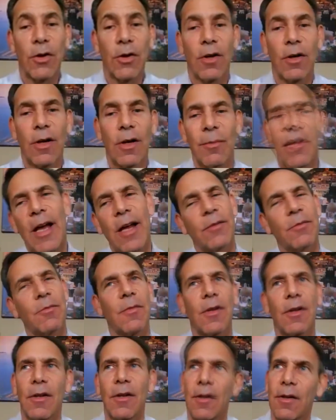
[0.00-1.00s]
oh man
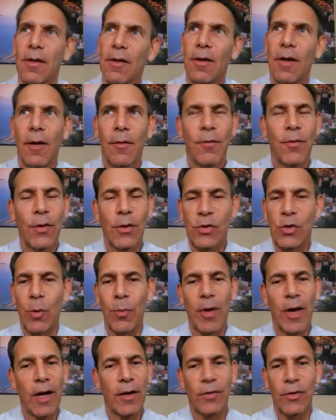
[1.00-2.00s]
I feel so
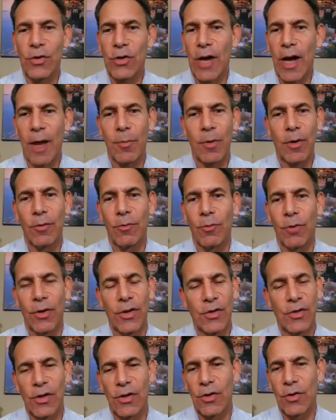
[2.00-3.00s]
bad for chappie with
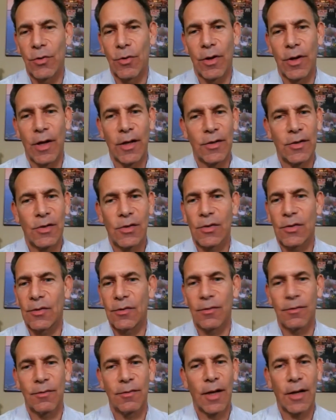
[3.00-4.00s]
his injury that's
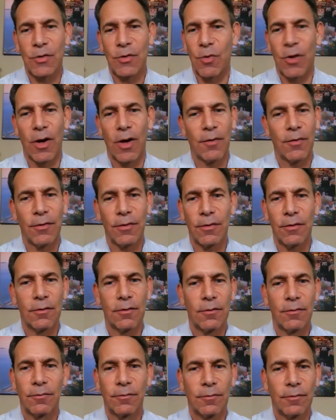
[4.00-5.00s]
that's yeah. rough
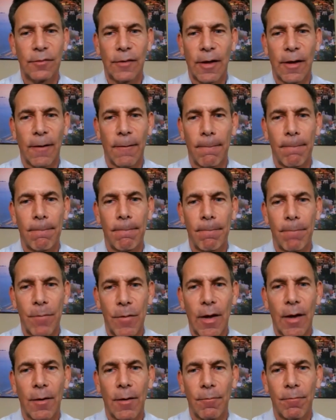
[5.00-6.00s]
tough one but, uh,
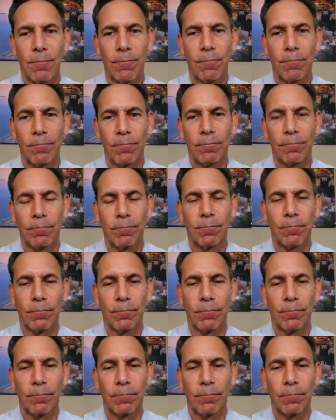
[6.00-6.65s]
yeah we need